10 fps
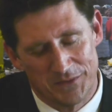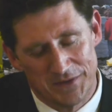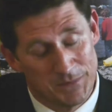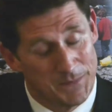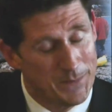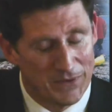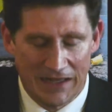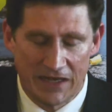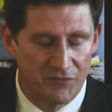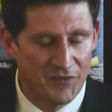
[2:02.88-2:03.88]
was people
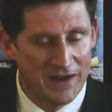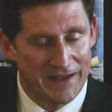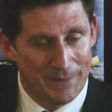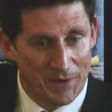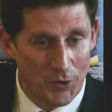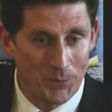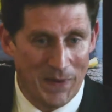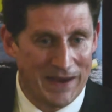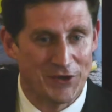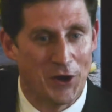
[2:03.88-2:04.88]
clear felling in my own
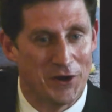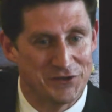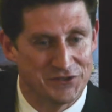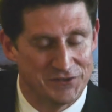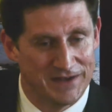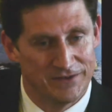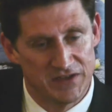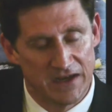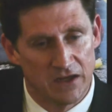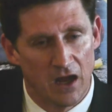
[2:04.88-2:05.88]
backyard in
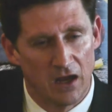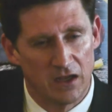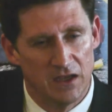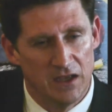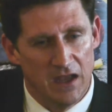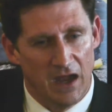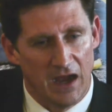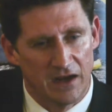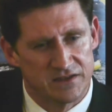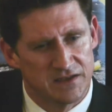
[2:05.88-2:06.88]
Ticknock,
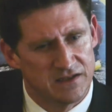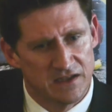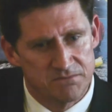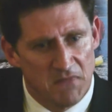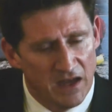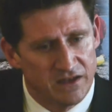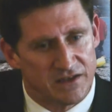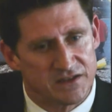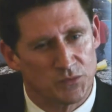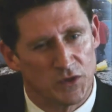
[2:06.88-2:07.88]
and I said, that's madness.